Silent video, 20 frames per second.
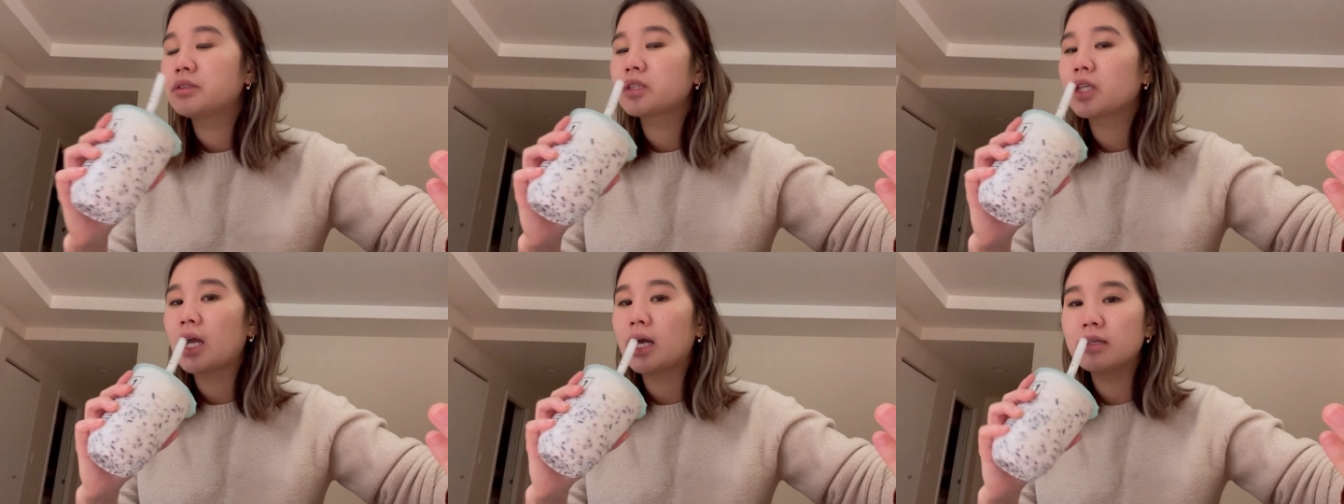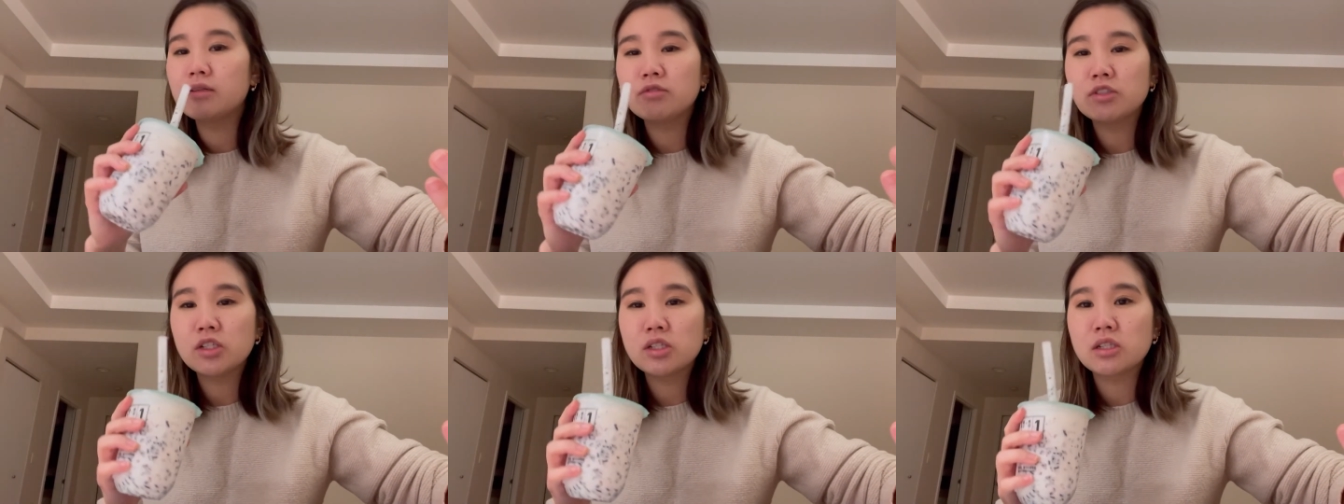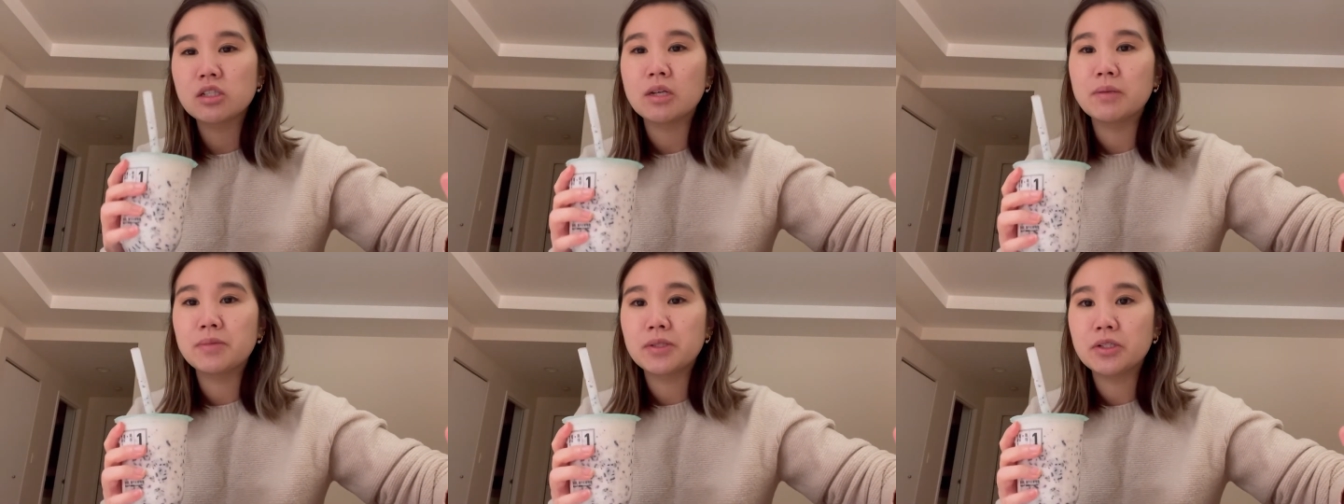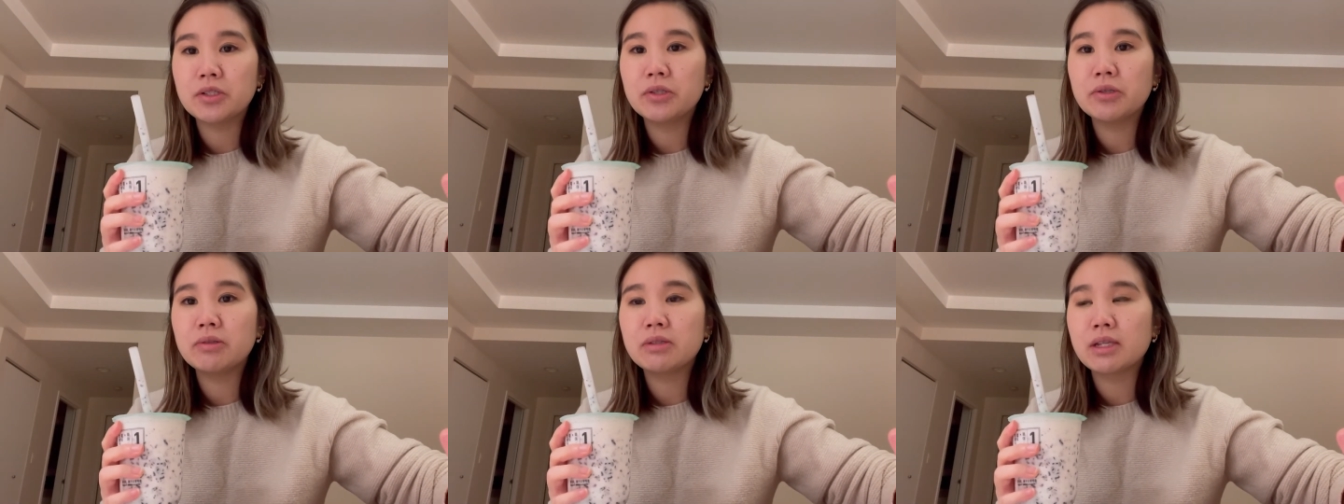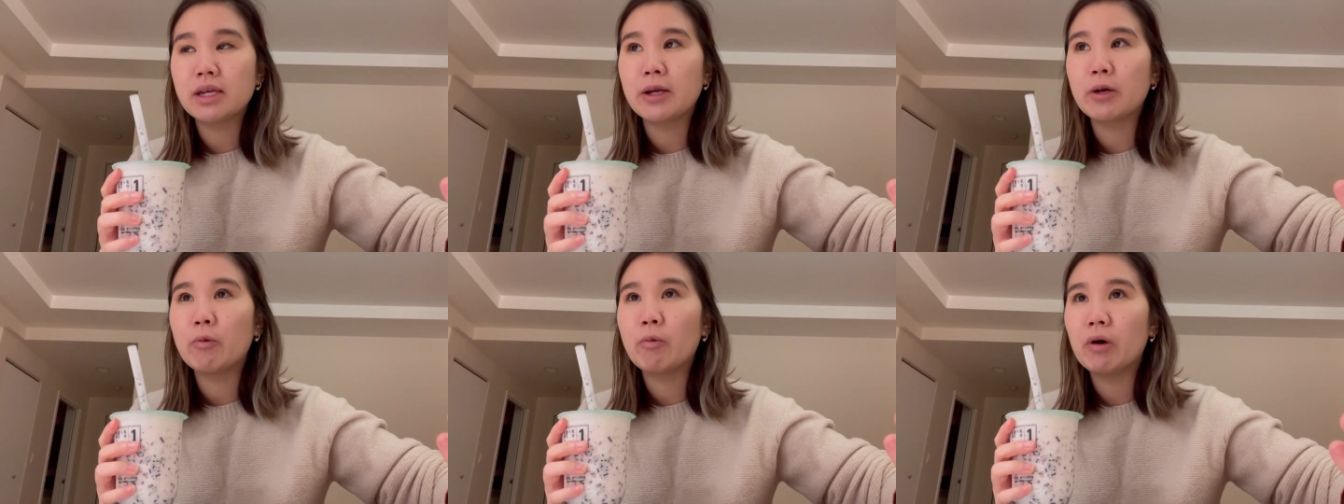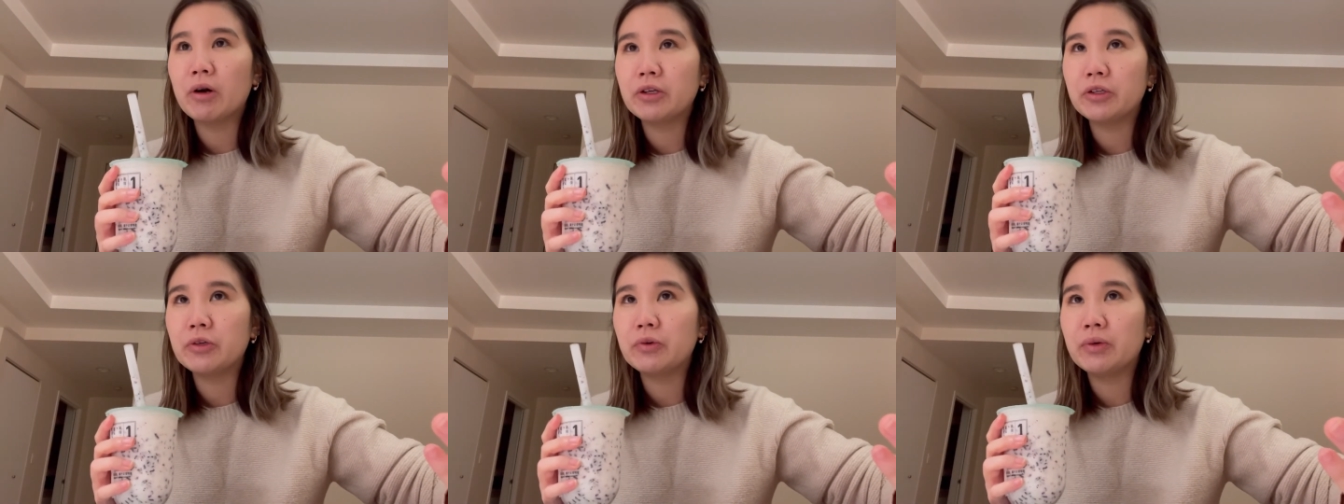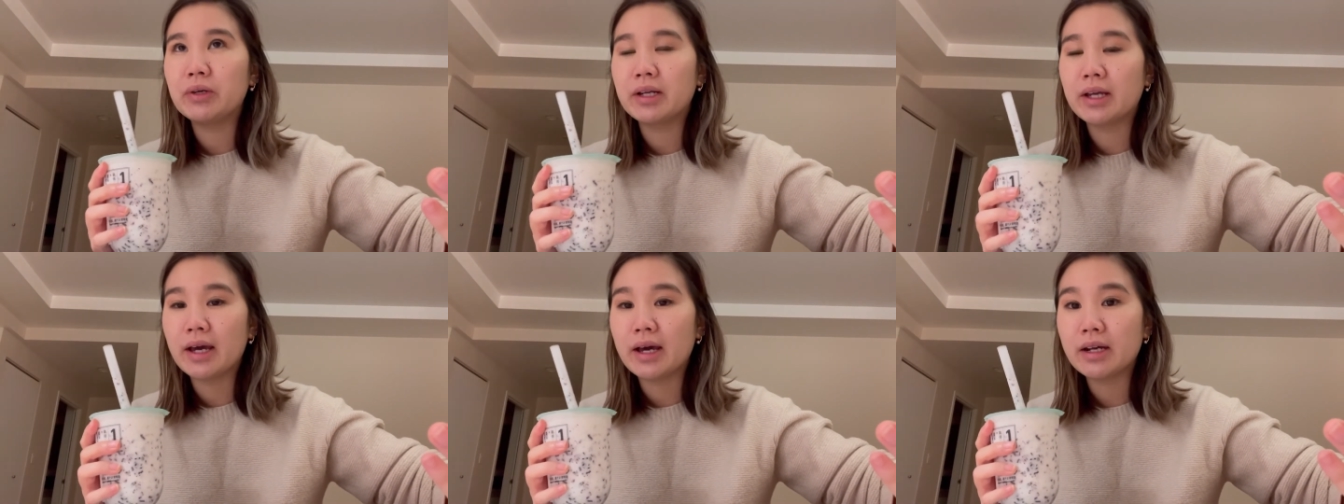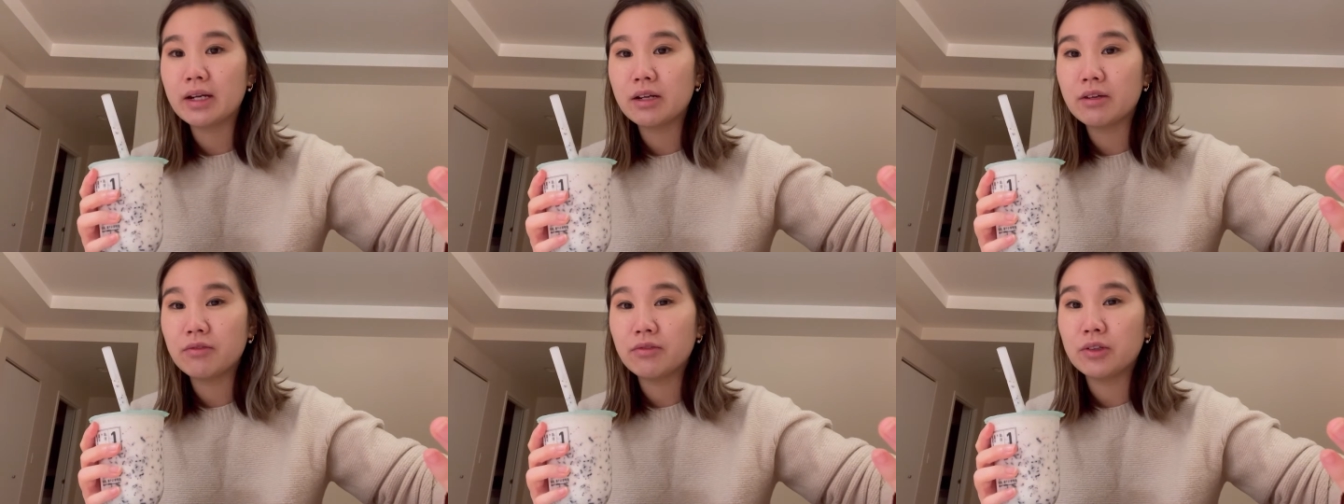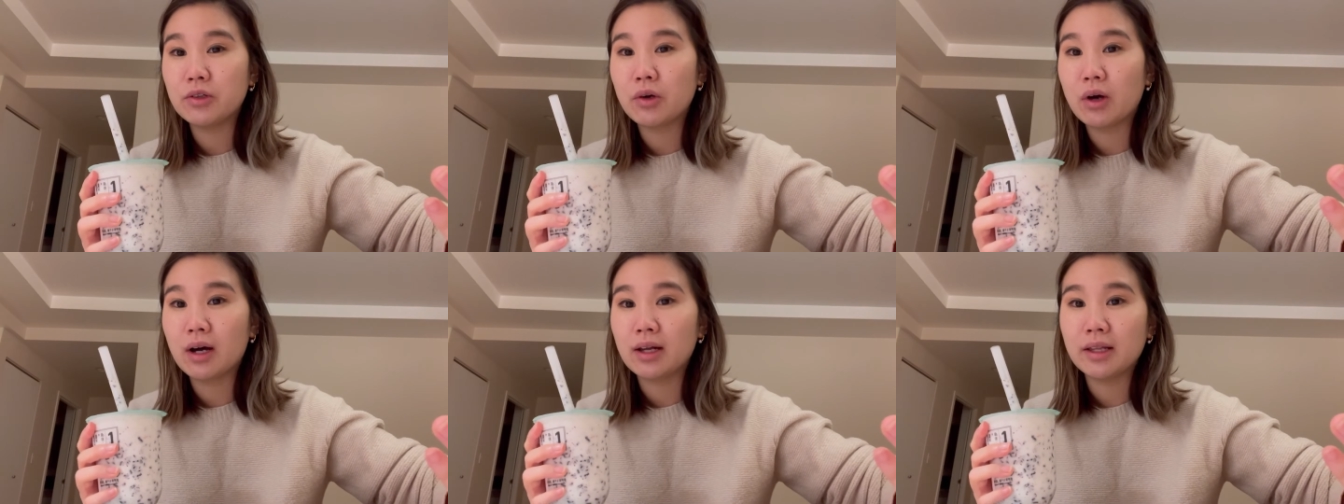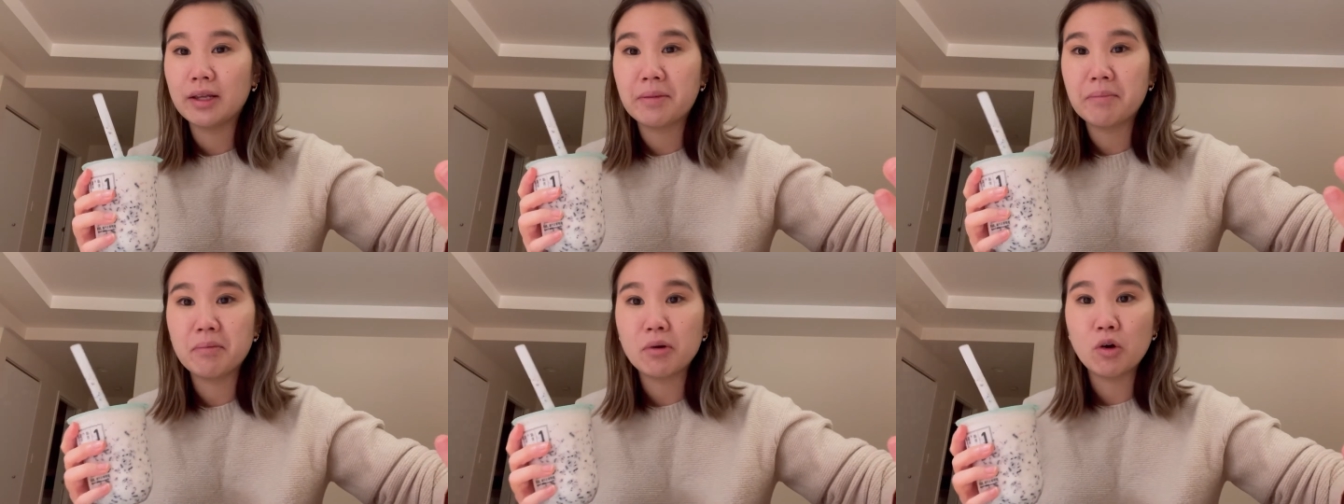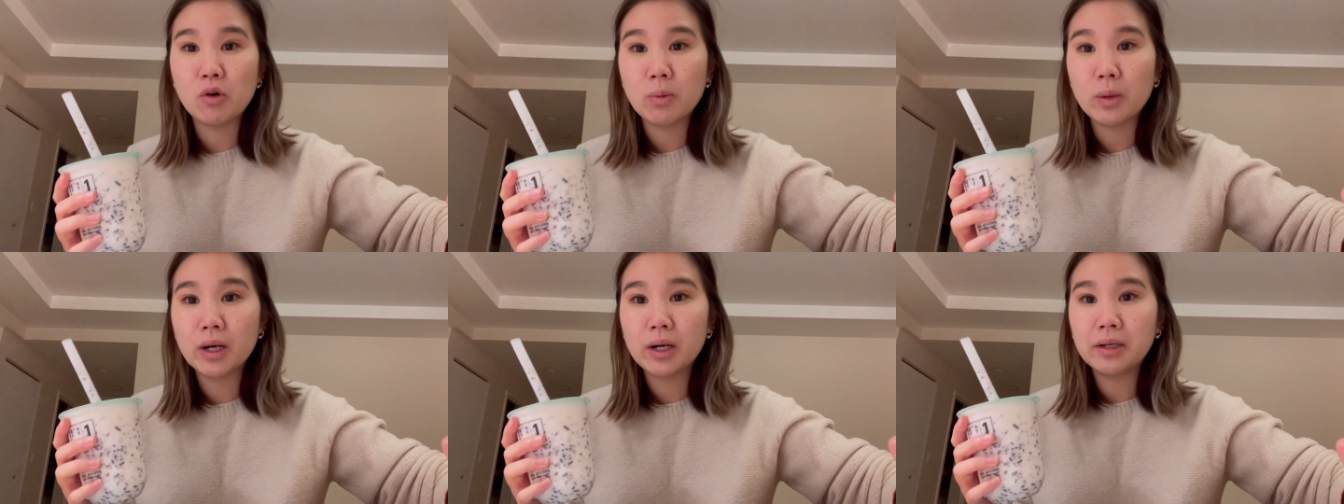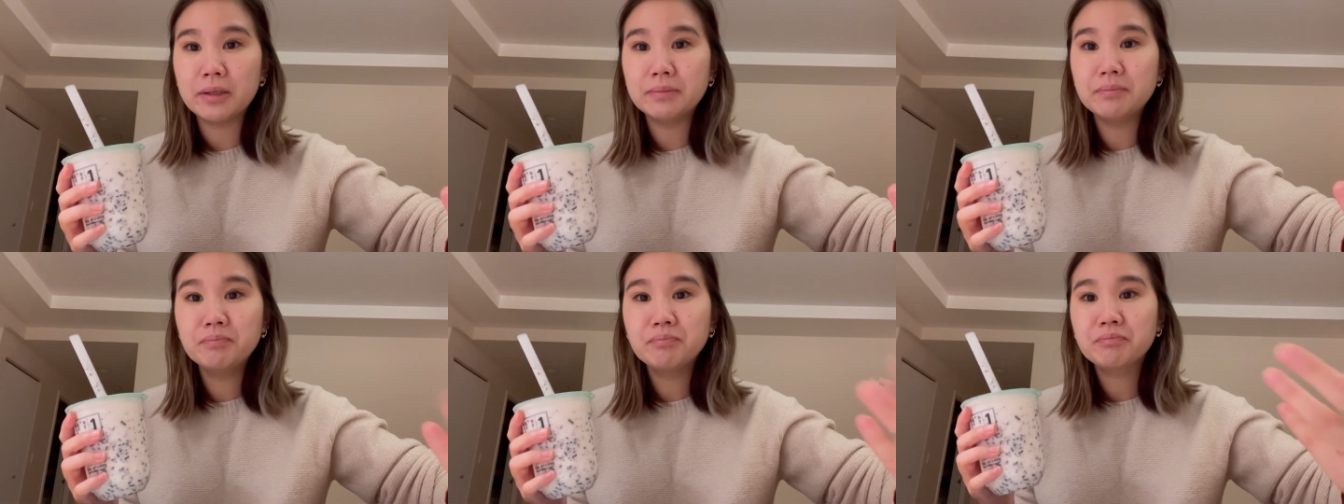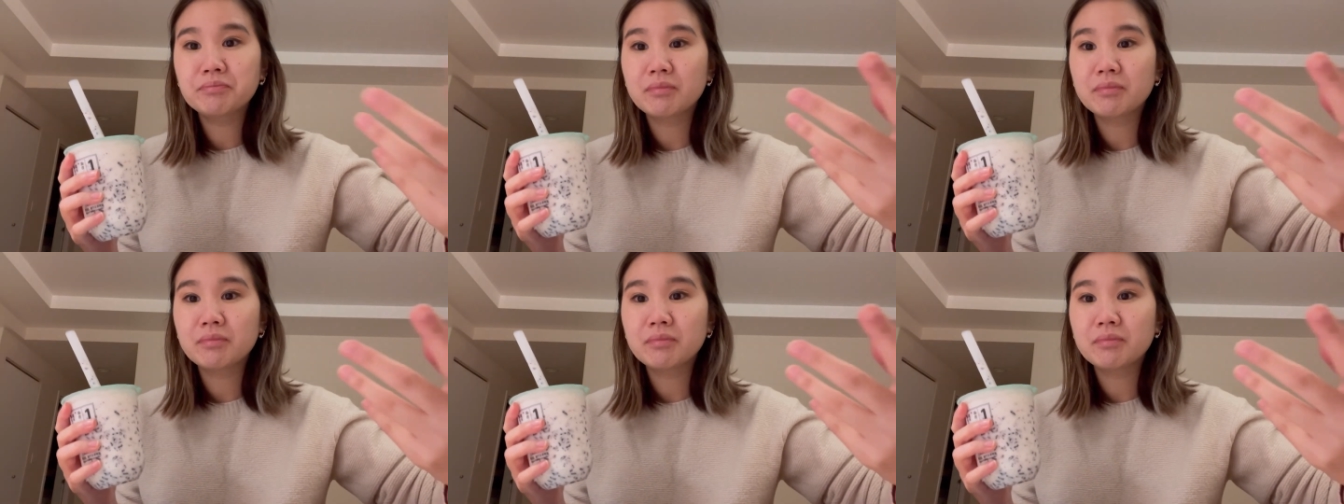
kind of just substitutes like what you would get if you got like boba